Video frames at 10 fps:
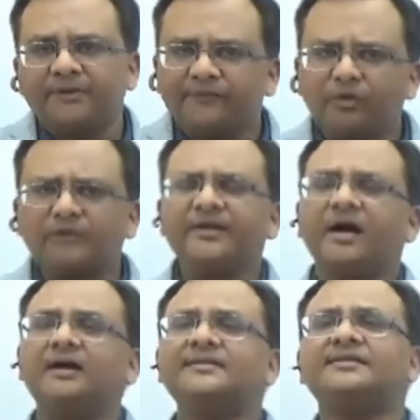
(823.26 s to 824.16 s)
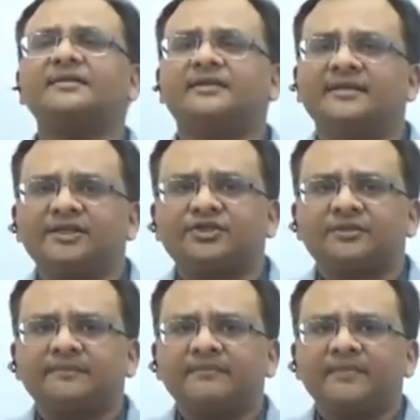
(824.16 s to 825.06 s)
Before we answer
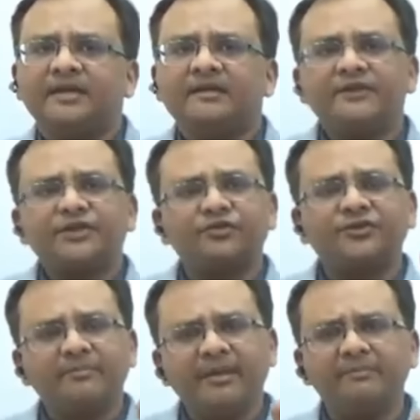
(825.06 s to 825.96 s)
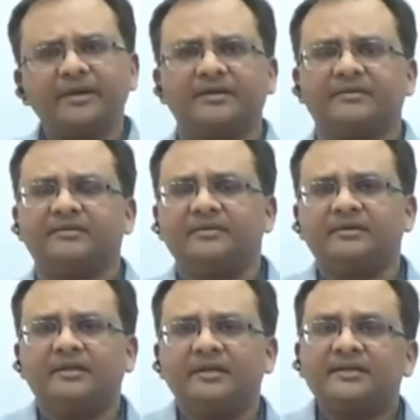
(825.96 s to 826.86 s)
this, we should remember
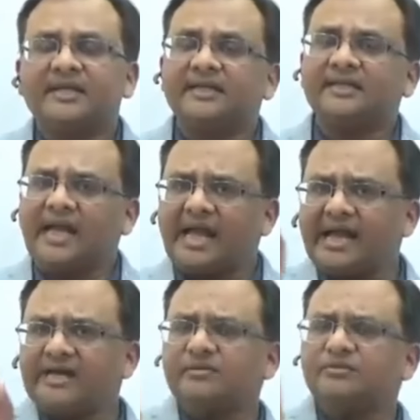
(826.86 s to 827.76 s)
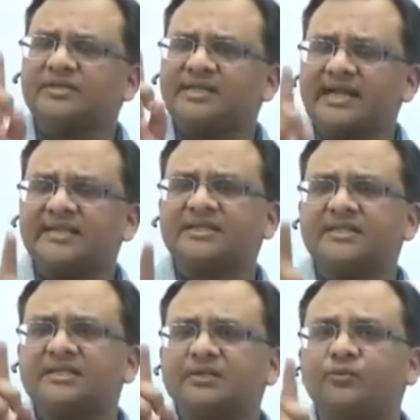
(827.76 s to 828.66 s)
that the
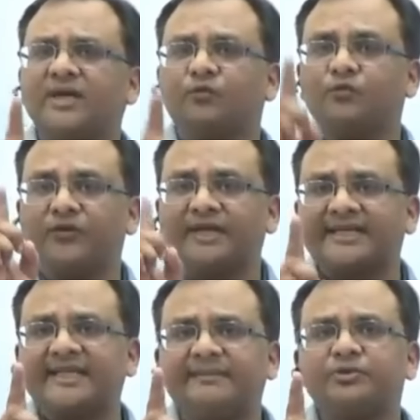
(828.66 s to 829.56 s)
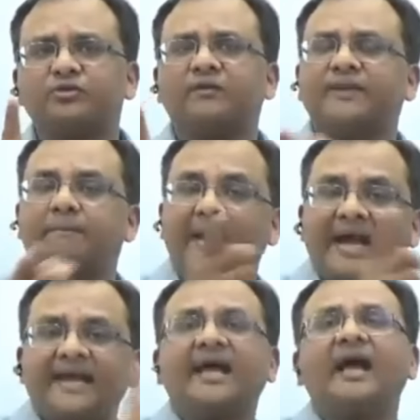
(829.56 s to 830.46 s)
Anglo-Saxons were victims of the
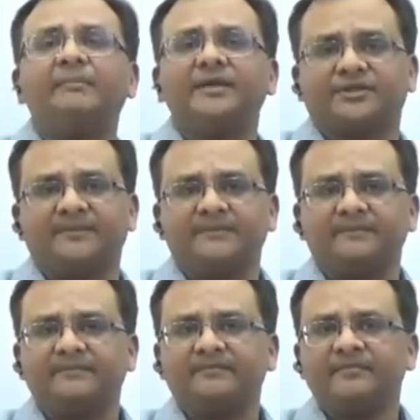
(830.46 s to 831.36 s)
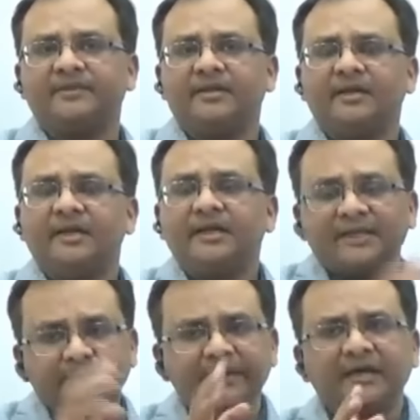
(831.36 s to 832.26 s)
bad habit,
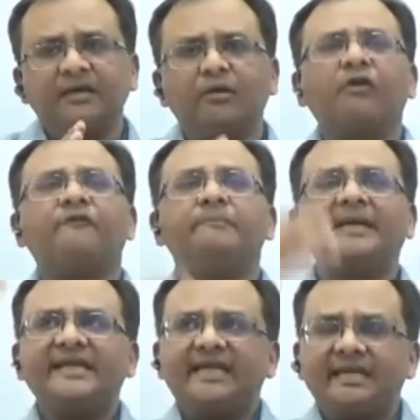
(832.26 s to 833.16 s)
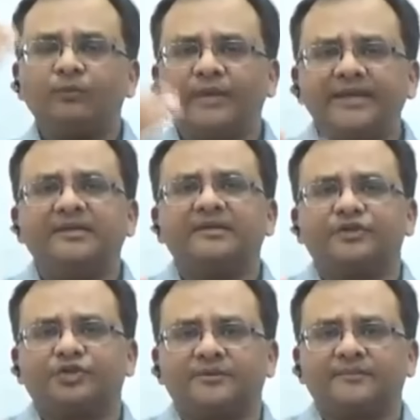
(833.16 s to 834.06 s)
typical of many
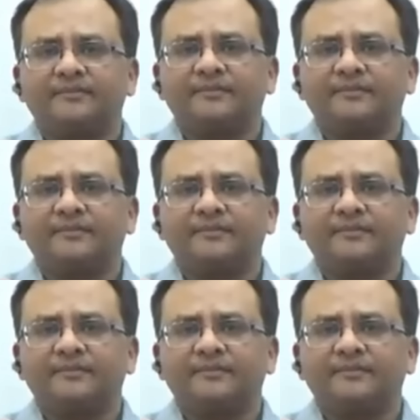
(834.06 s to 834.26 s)
invaders,